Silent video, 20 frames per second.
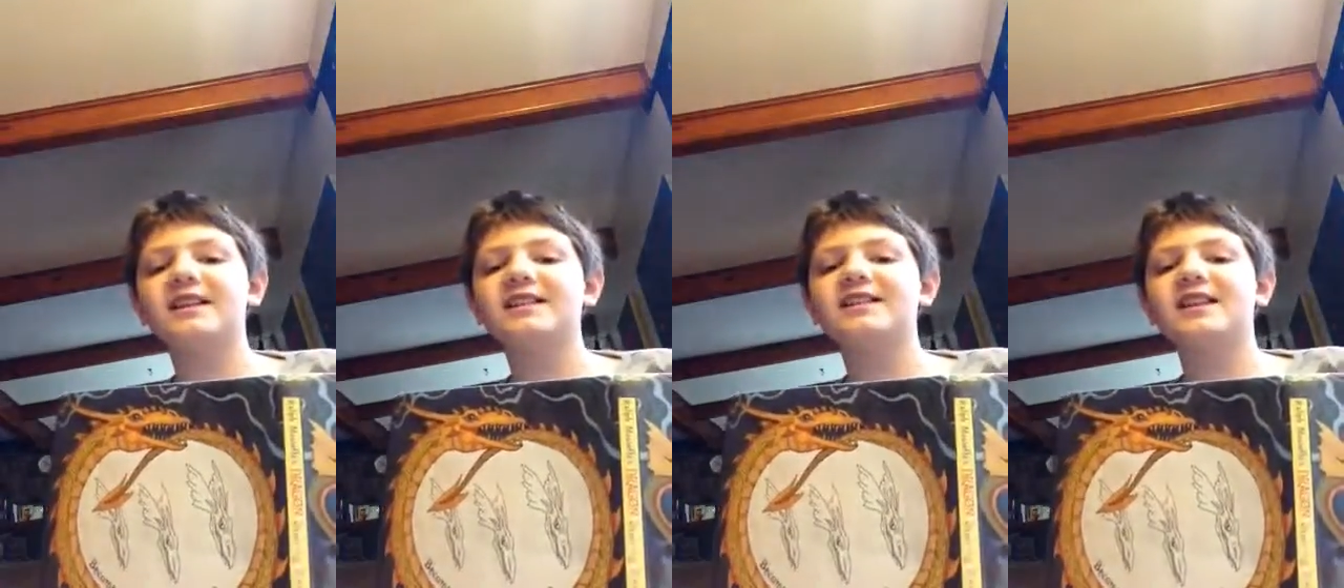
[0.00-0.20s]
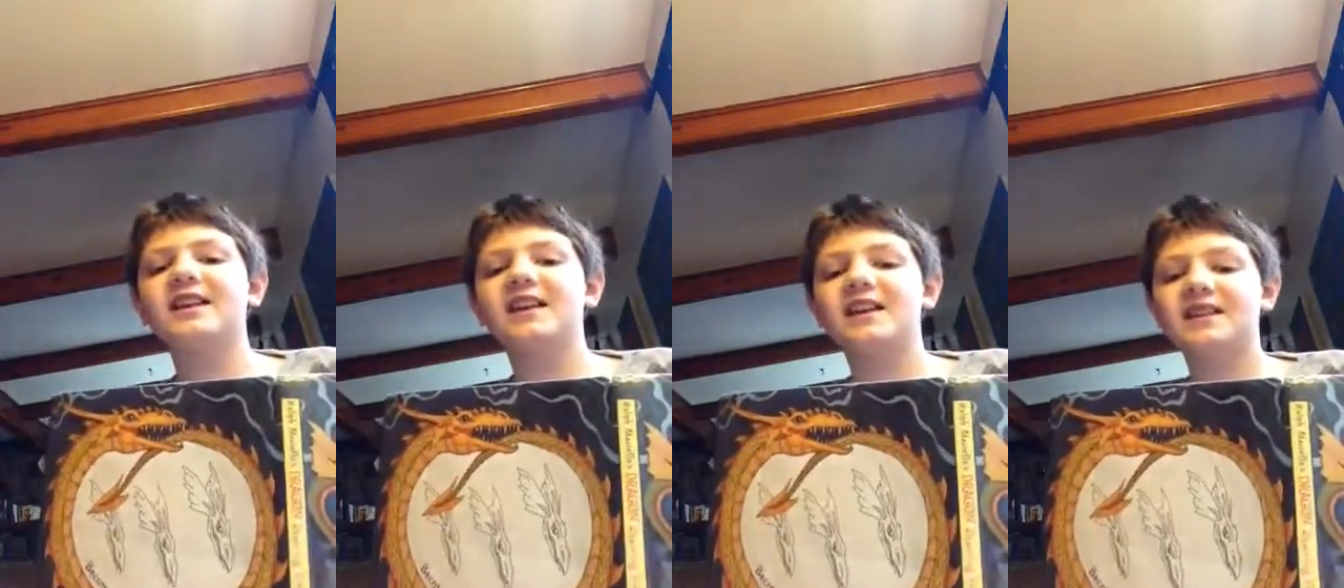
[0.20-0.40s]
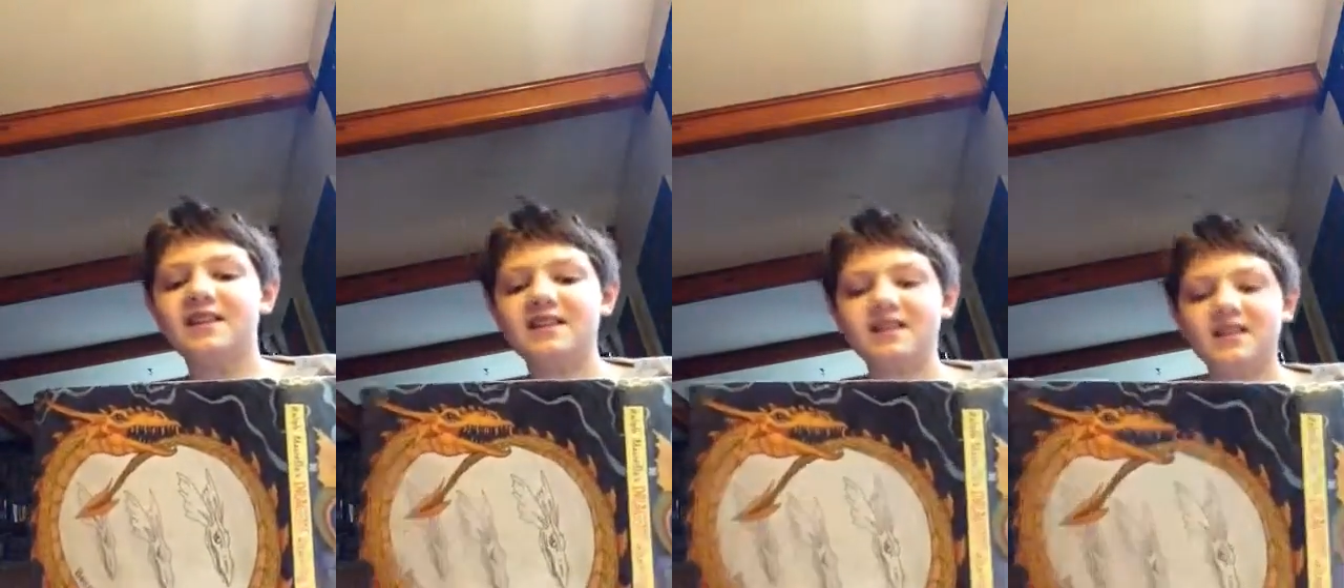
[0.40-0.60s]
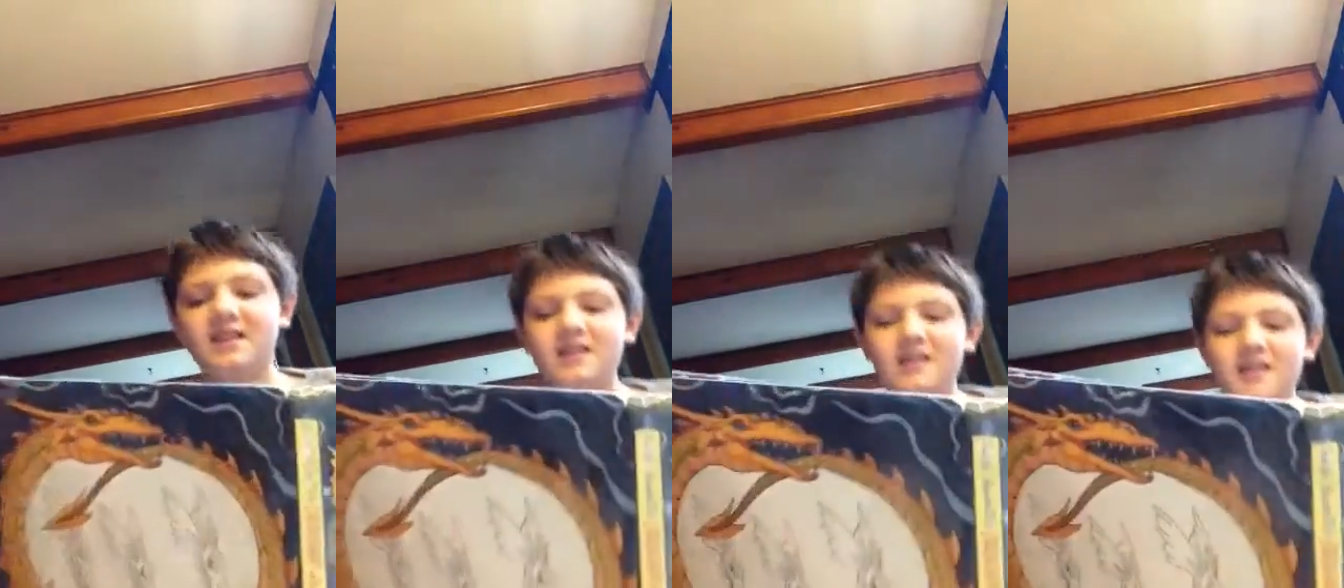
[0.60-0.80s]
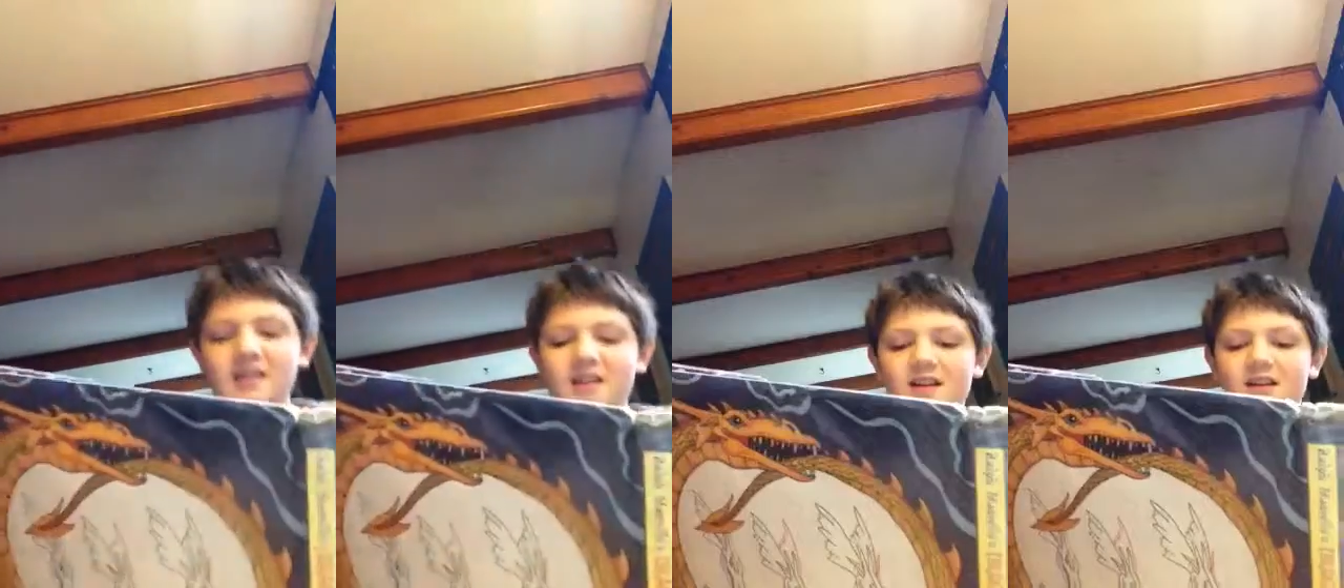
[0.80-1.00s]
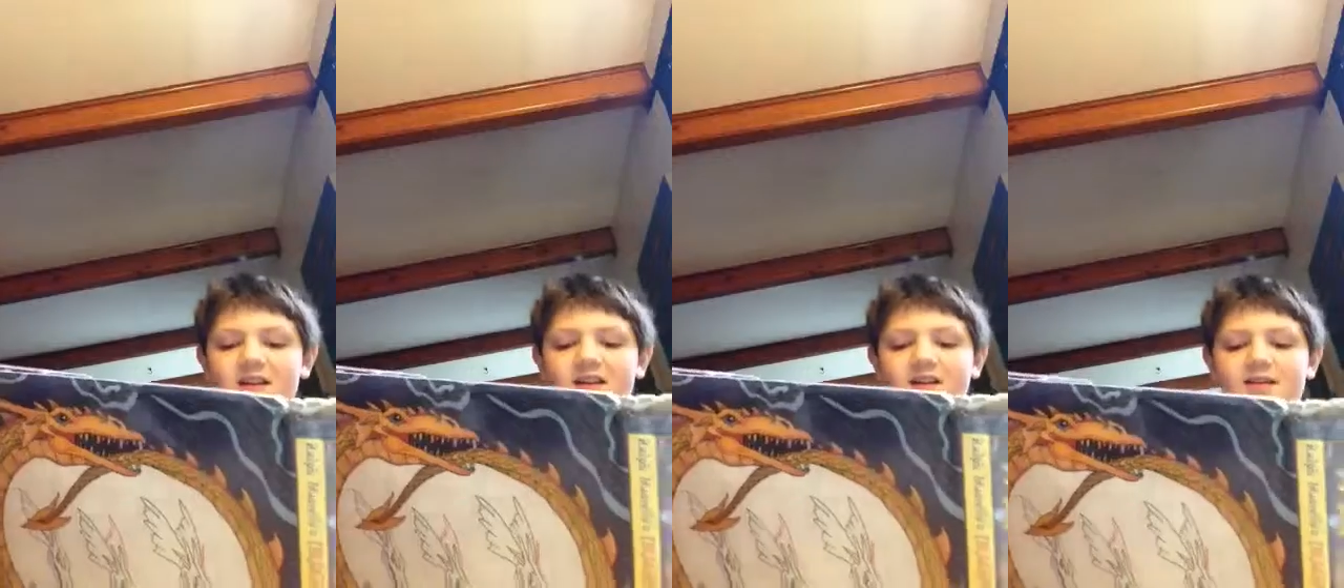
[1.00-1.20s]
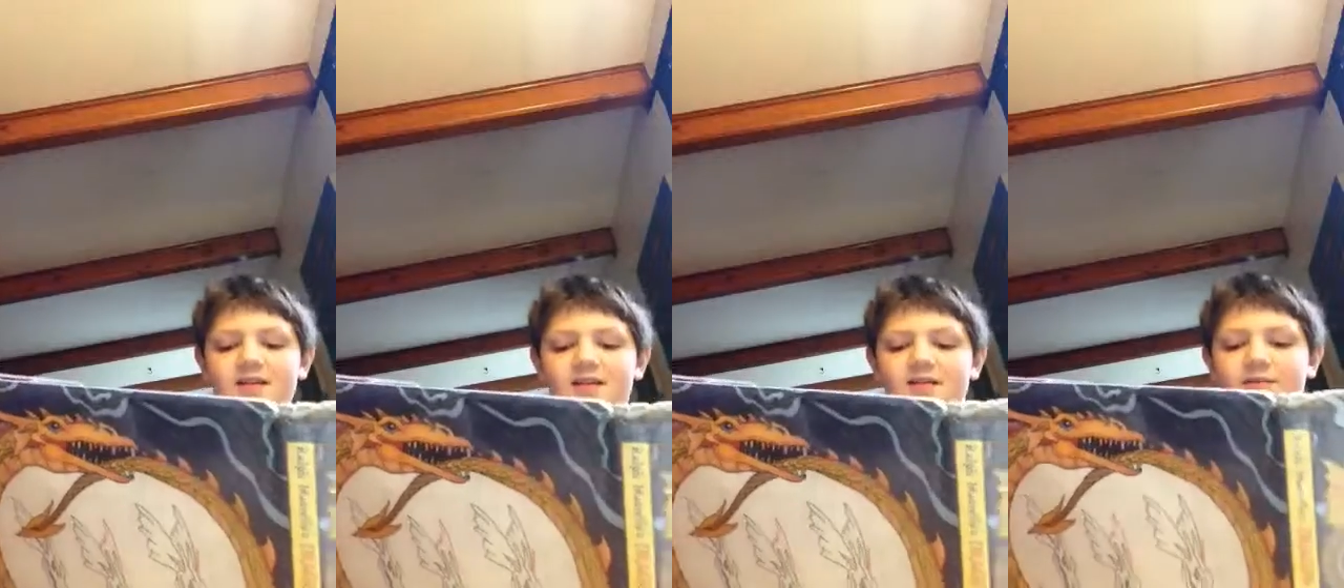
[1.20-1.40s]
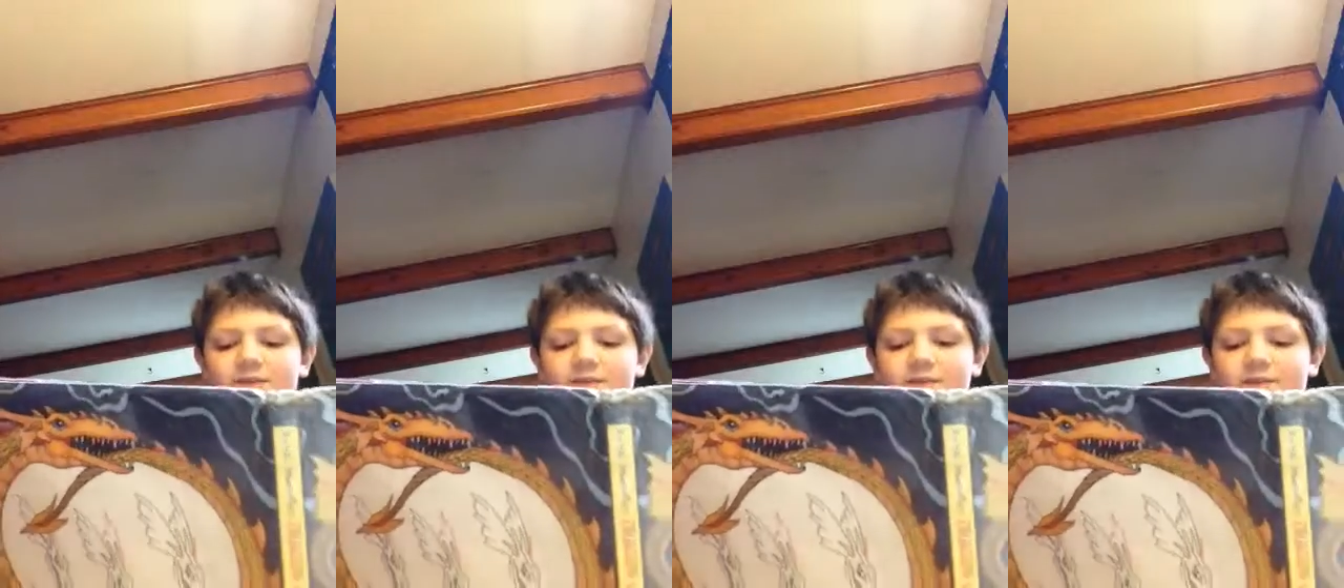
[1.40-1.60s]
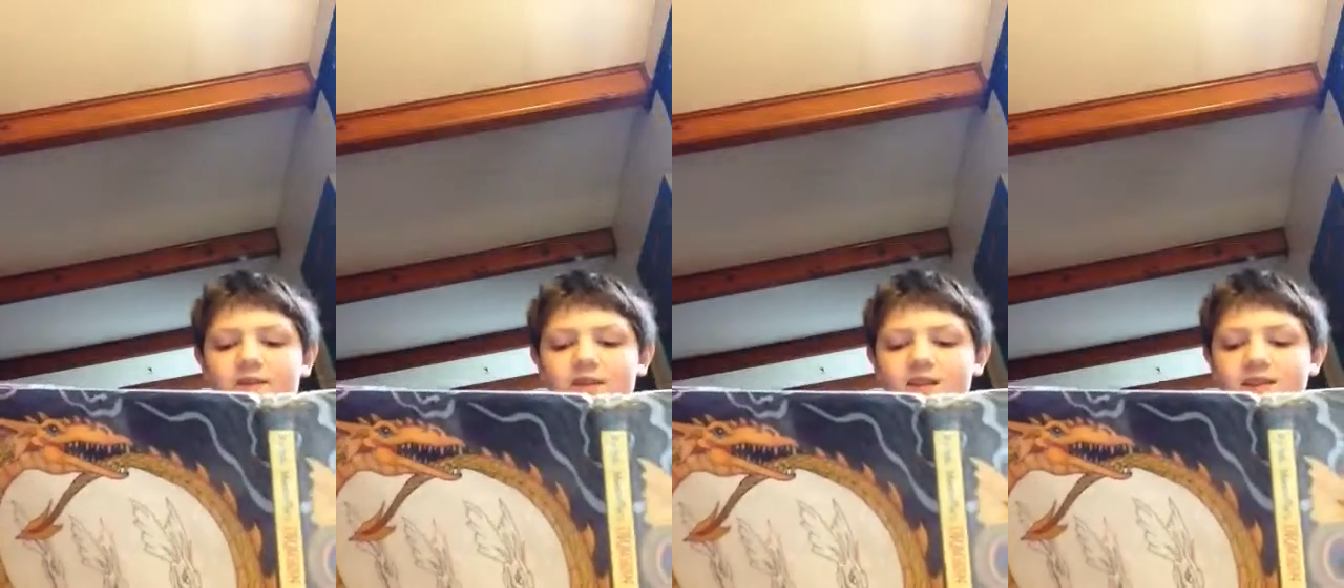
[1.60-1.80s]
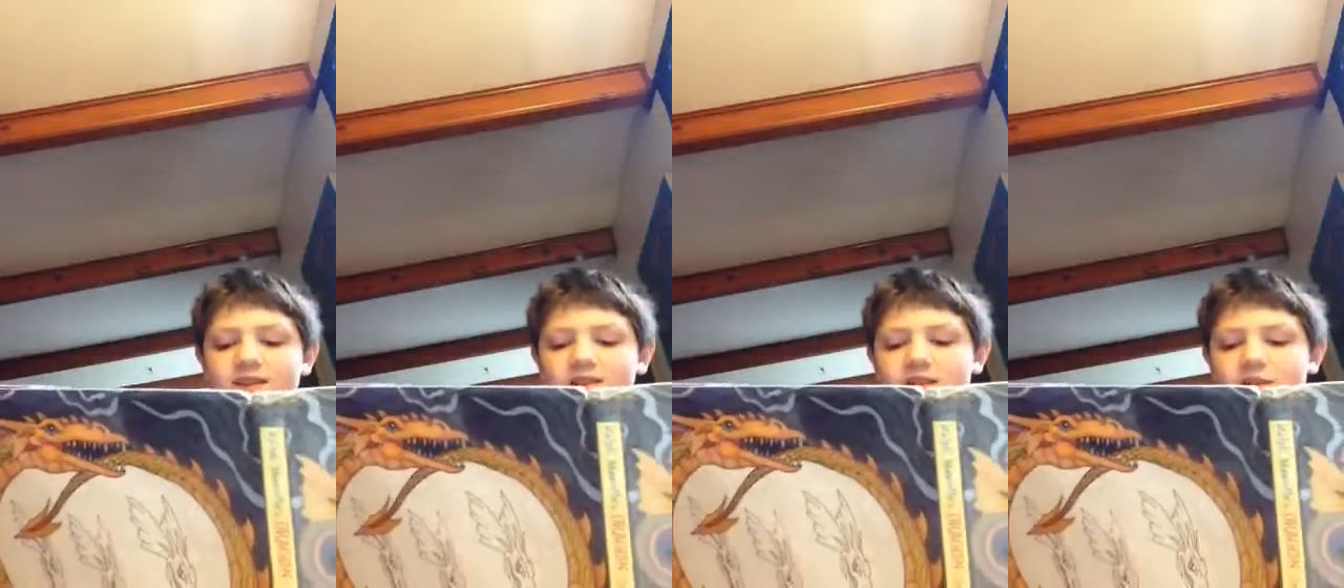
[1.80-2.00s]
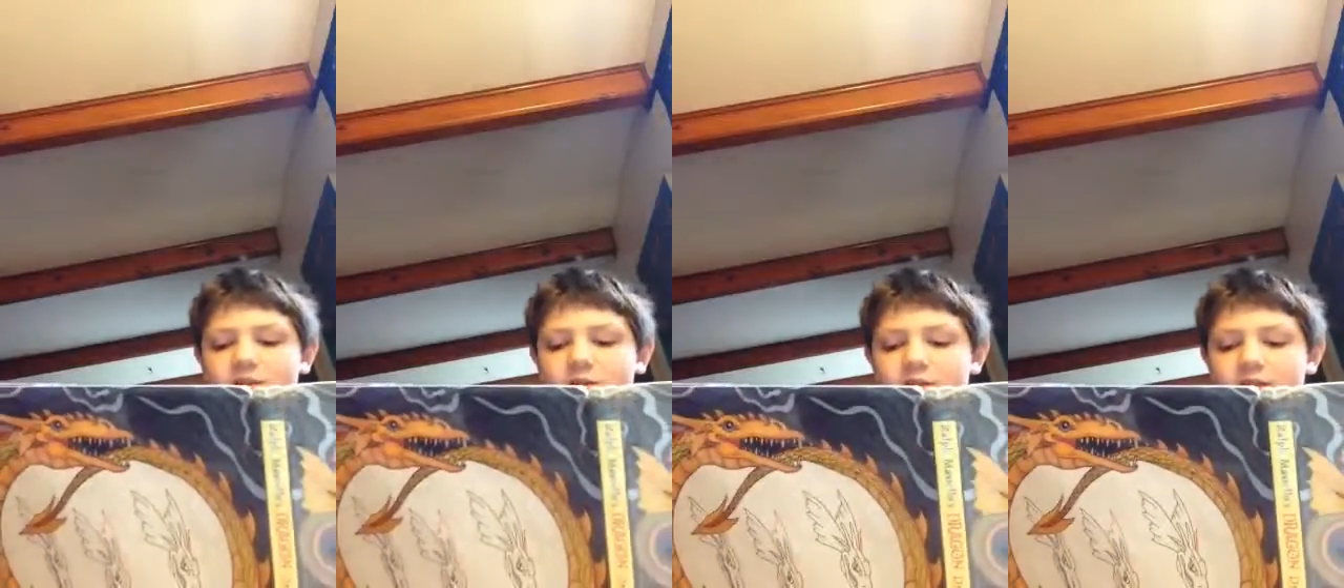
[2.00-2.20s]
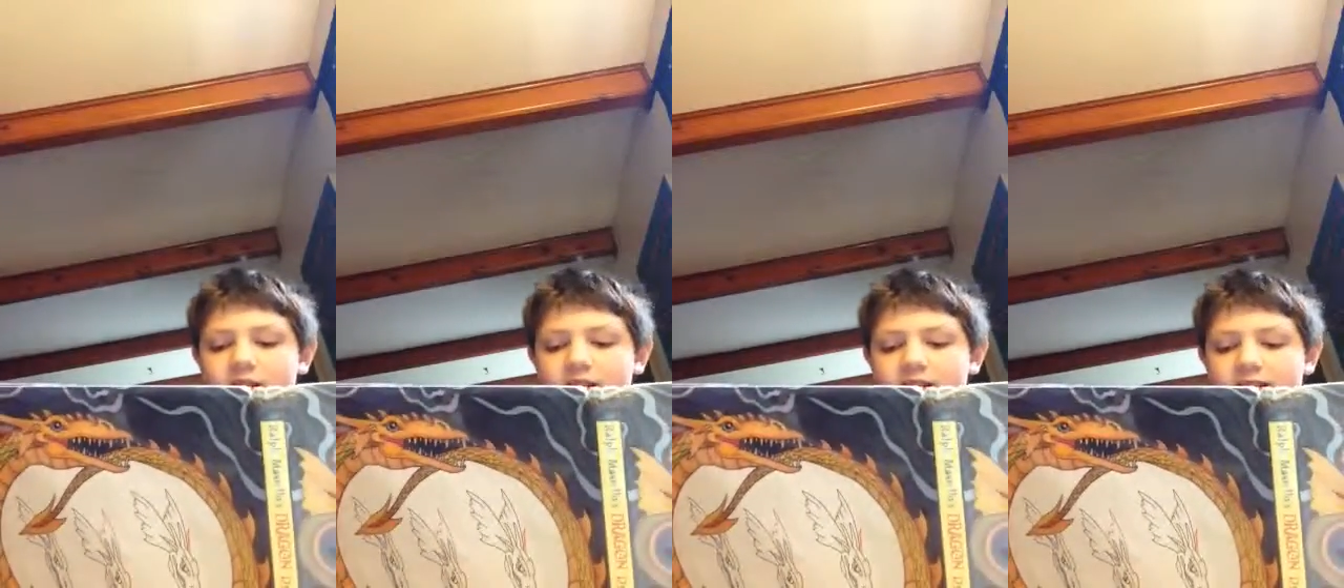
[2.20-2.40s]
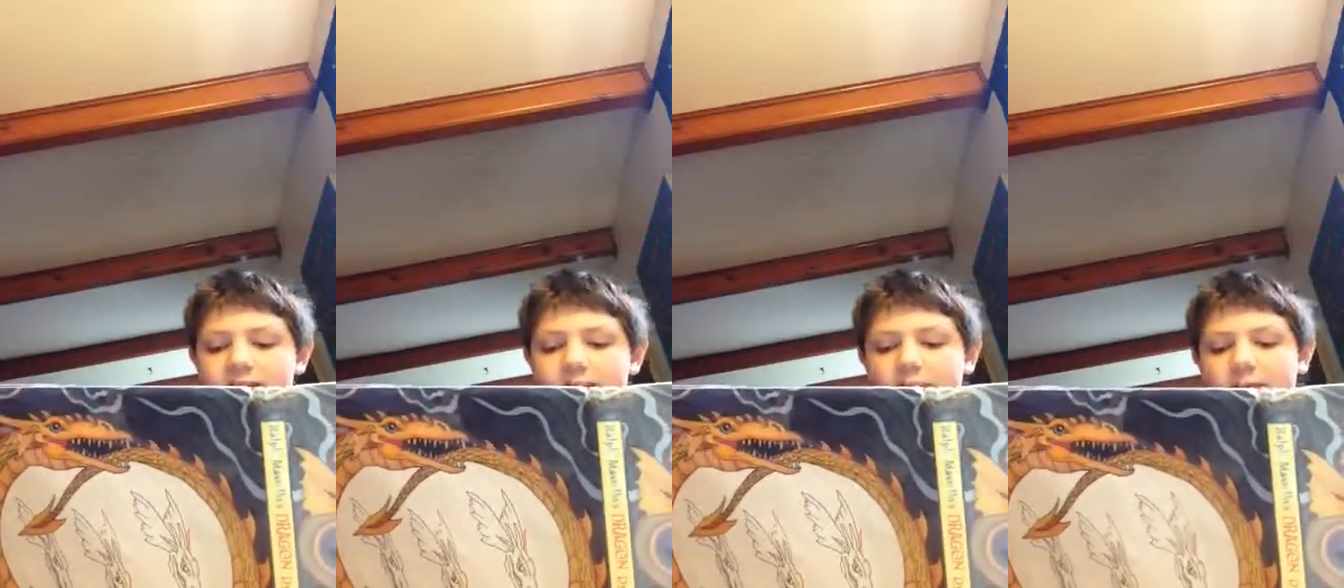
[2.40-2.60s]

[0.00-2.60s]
dead, is known as the